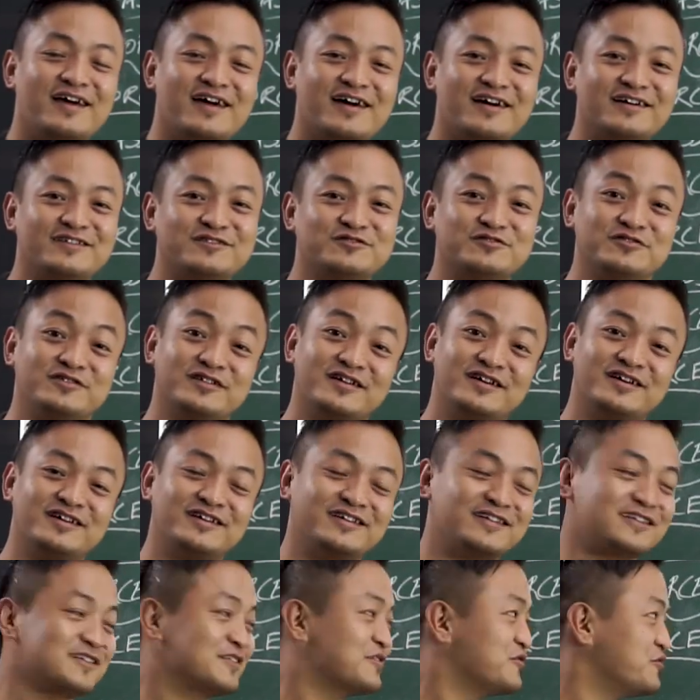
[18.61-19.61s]
And
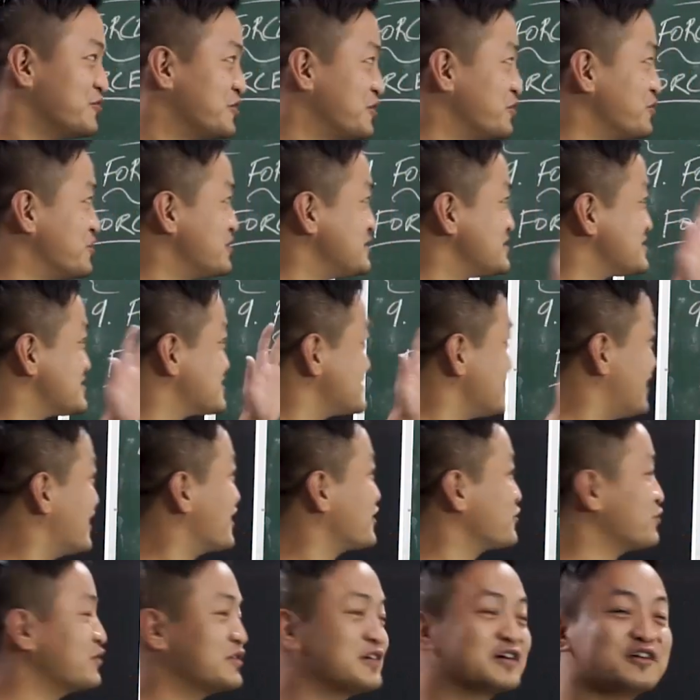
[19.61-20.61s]
today we will
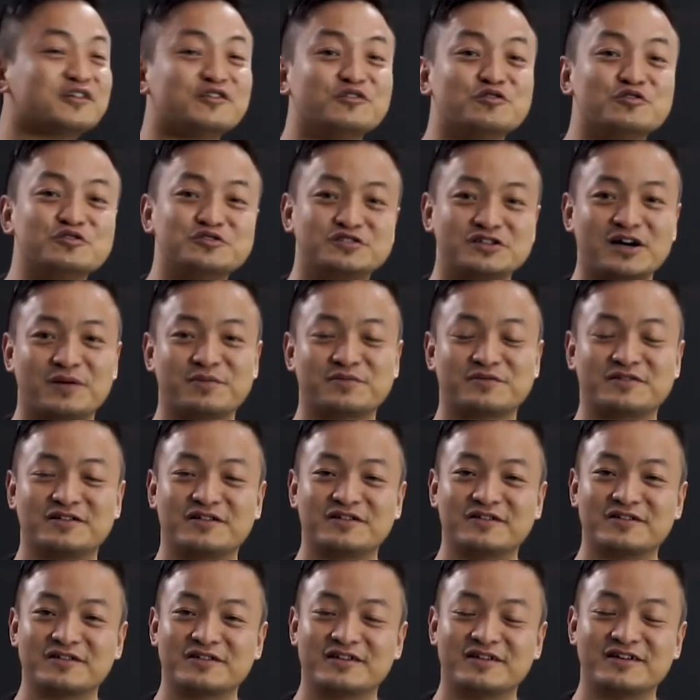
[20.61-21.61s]
start with our new
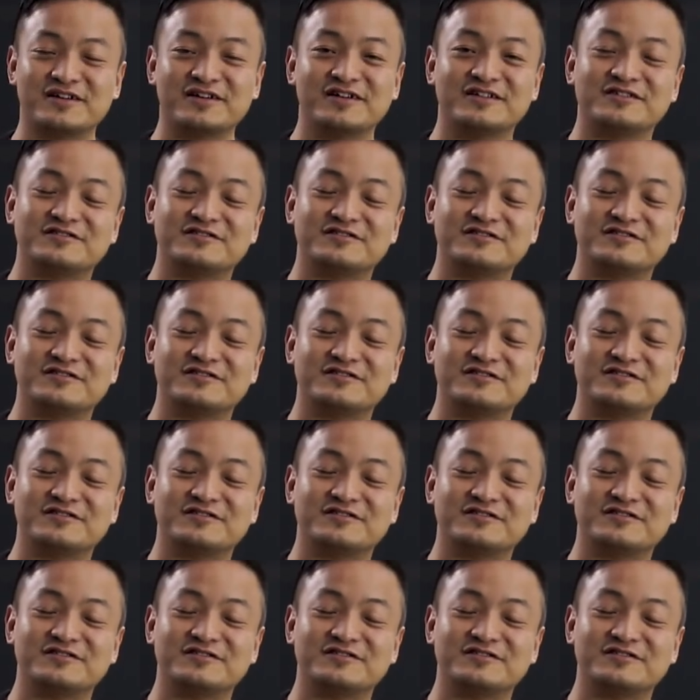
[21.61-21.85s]
chapter, okay?